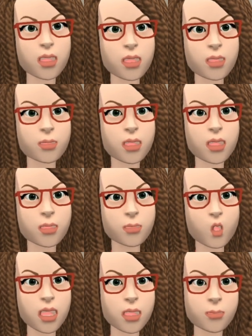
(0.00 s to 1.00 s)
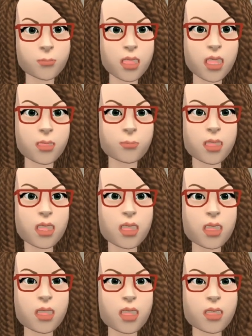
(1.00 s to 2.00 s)
taxes when comparing
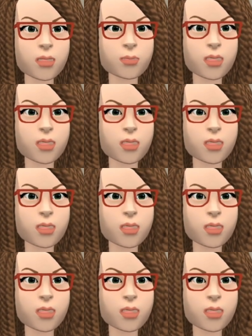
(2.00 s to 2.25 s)
businesses